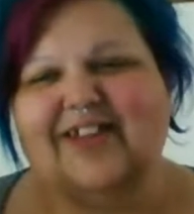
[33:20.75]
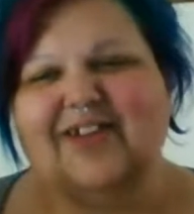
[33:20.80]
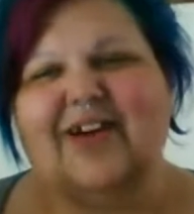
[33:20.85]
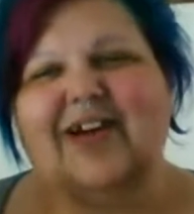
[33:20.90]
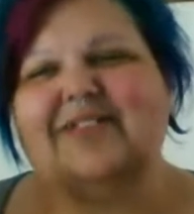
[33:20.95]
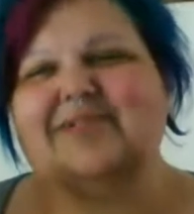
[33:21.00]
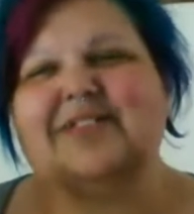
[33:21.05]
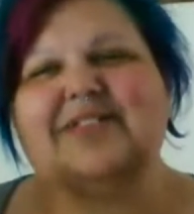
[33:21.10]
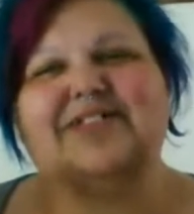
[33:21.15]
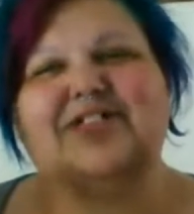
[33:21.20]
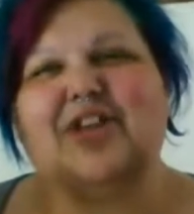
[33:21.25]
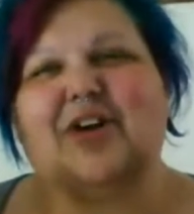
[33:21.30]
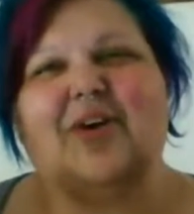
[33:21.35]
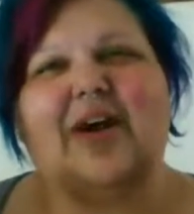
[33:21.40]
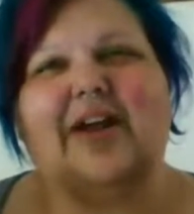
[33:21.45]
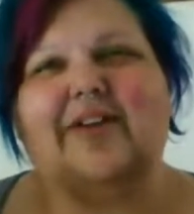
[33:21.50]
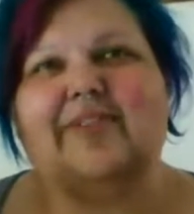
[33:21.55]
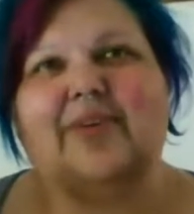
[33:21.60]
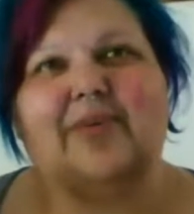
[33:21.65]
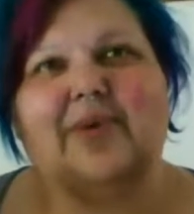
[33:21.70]
You don't have to show
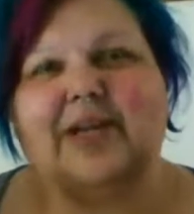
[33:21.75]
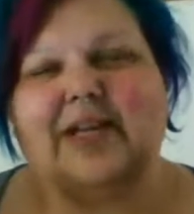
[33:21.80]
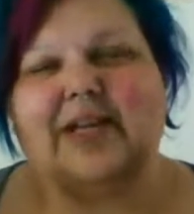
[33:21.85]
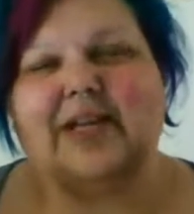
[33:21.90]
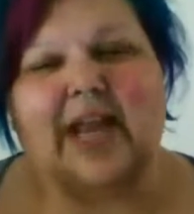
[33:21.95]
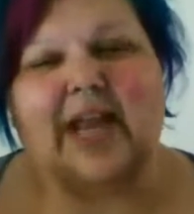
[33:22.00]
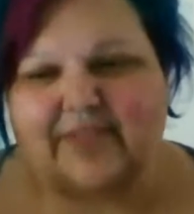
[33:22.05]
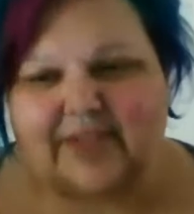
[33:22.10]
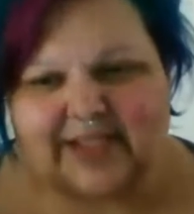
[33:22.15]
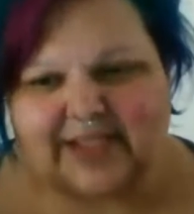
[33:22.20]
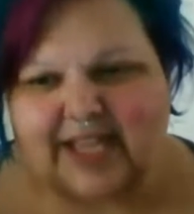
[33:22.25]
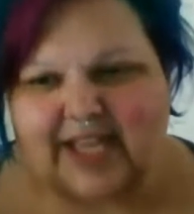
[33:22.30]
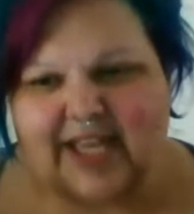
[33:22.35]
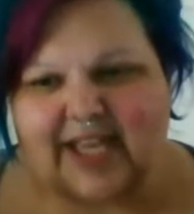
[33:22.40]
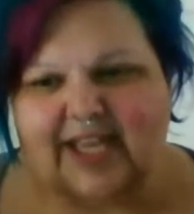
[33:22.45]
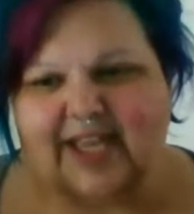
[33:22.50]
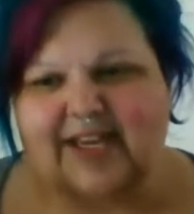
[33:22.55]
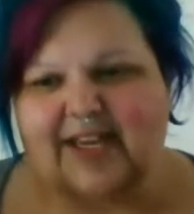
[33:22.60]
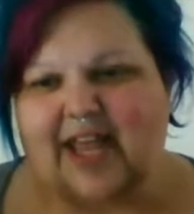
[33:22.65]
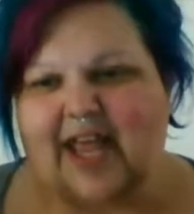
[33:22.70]
everyone
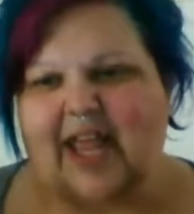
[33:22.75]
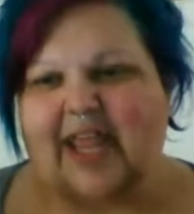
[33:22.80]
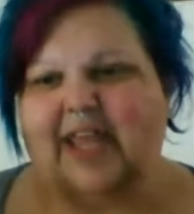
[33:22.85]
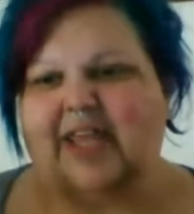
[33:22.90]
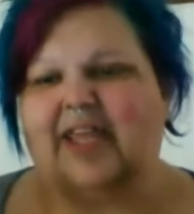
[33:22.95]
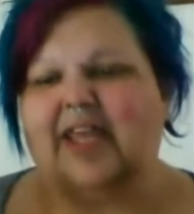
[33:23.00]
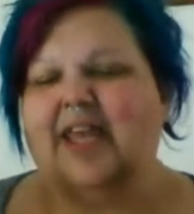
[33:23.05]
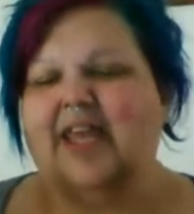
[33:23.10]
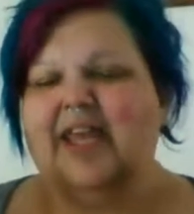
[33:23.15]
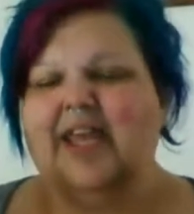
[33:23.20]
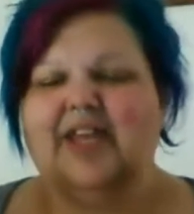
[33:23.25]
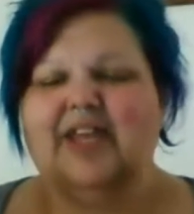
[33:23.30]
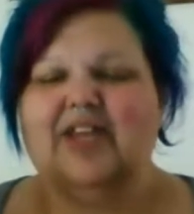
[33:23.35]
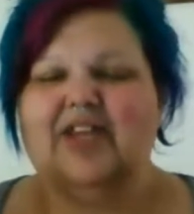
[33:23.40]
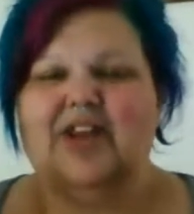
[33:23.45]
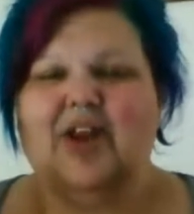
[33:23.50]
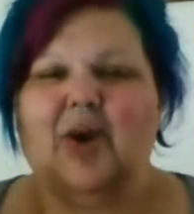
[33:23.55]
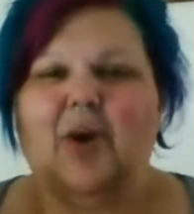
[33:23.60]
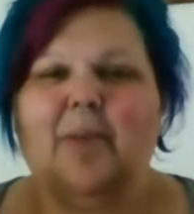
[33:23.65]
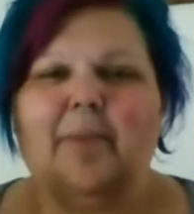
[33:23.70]
everything, like,
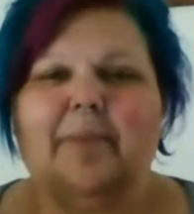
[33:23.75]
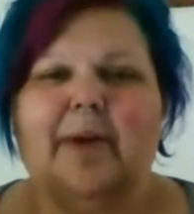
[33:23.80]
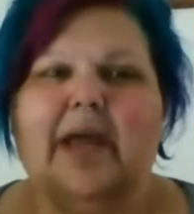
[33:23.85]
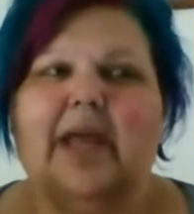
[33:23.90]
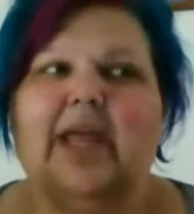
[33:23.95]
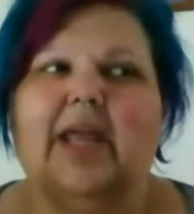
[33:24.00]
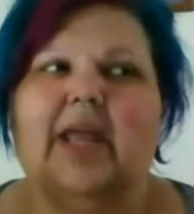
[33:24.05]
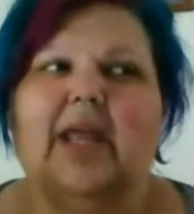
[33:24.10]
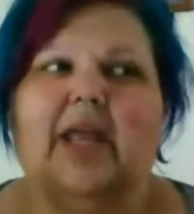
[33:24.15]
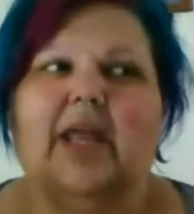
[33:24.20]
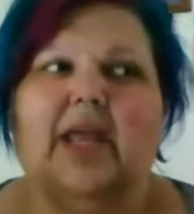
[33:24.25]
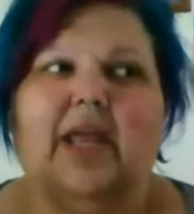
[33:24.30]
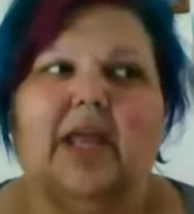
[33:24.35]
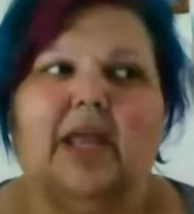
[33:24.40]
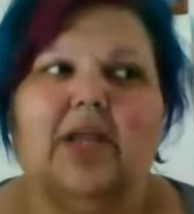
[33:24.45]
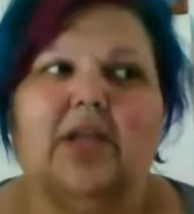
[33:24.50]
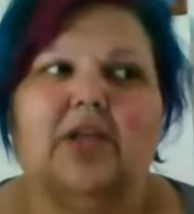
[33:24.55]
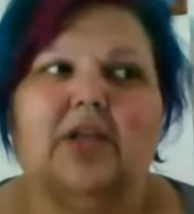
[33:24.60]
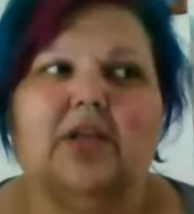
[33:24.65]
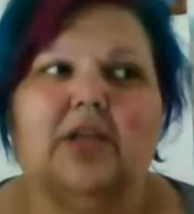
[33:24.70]
you know, but
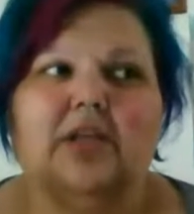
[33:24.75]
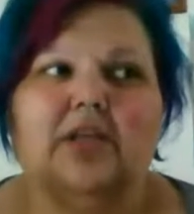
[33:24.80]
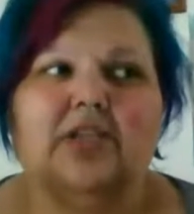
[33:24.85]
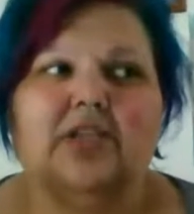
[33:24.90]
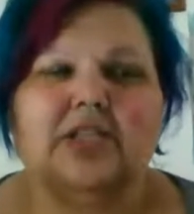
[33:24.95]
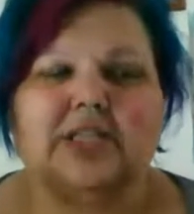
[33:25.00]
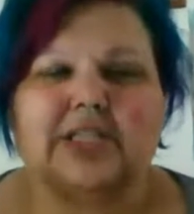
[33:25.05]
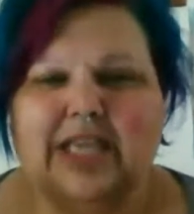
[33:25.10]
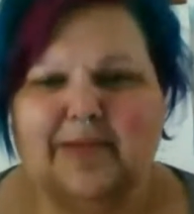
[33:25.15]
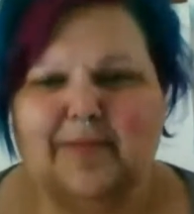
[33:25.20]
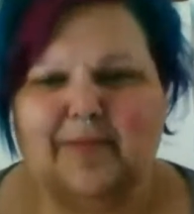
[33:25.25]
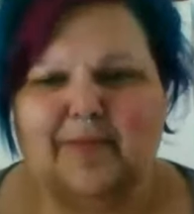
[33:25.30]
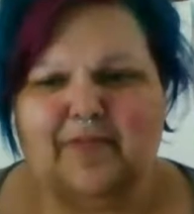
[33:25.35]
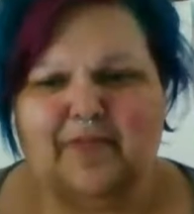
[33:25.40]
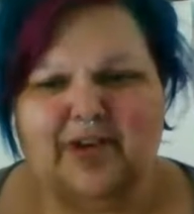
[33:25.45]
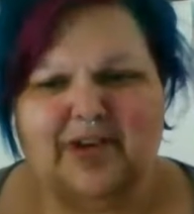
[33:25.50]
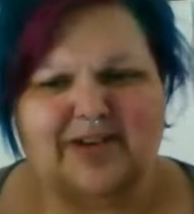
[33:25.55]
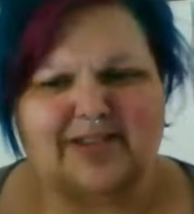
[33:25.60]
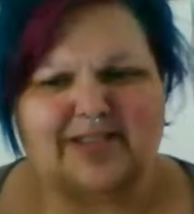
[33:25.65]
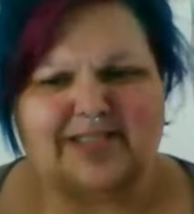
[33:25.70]
just keep it
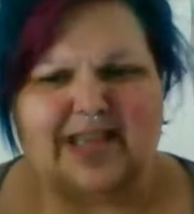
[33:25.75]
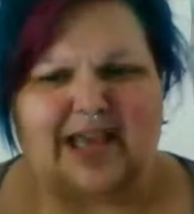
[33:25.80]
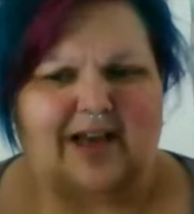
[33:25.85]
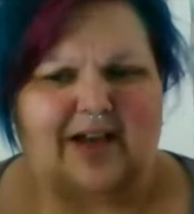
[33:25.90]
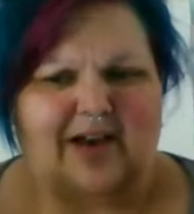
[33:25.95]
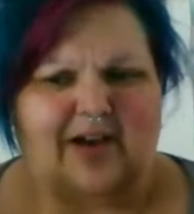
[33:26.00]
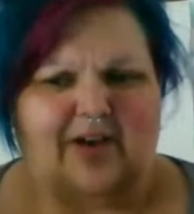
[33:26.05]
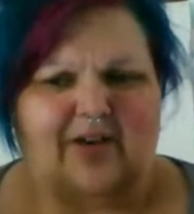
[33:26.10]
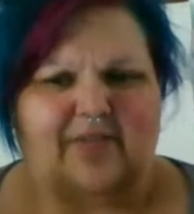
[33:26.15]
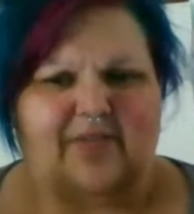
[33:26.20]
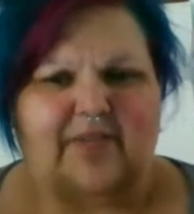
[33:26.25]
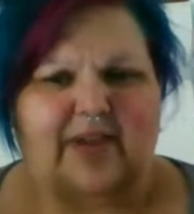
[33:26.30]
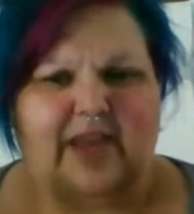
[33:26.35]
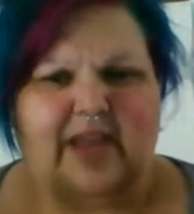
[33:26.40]
for yourself.